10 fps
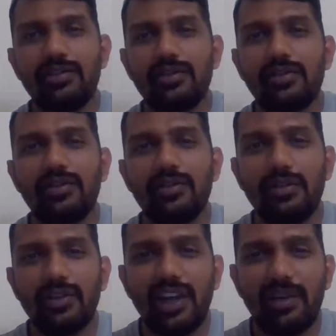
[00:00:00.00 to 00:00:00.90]
So
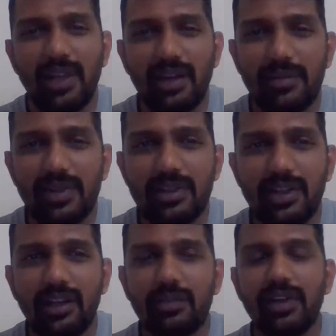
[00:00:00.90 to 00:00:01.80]
you can make a
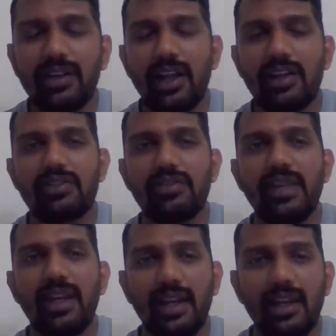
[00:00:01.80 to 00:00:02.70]
mistake, but that should be